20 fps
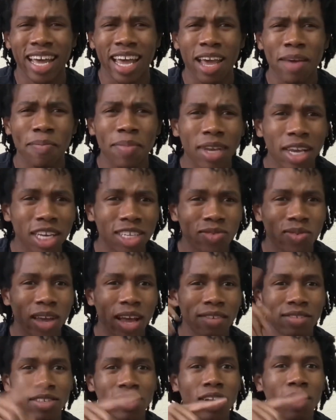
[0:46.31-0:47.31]
And because we
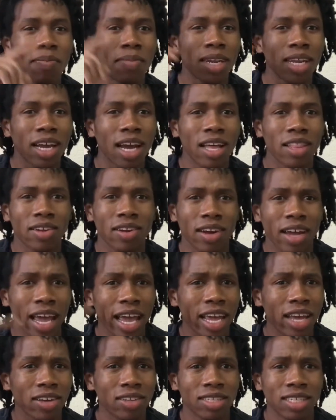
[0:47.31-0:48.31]
have so many other
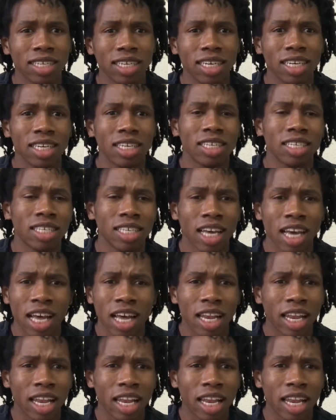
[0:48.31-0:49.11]
ALTs